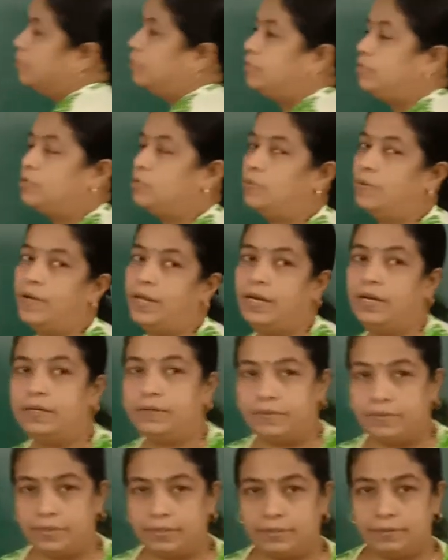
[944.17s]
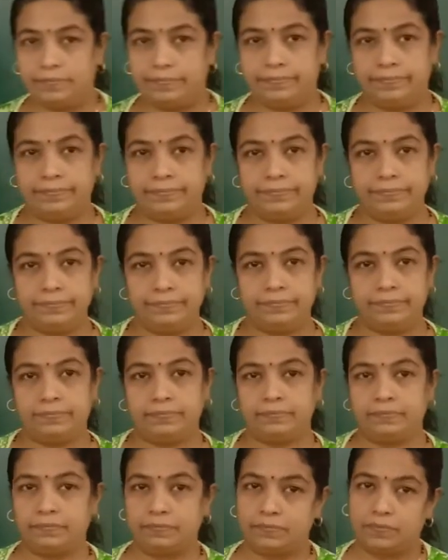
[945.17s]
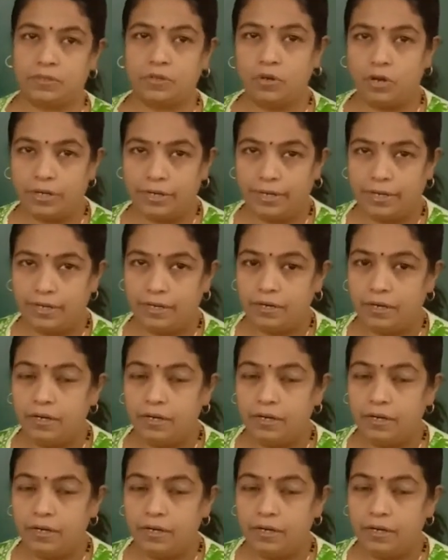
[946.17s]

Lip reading: ₹12. Got it?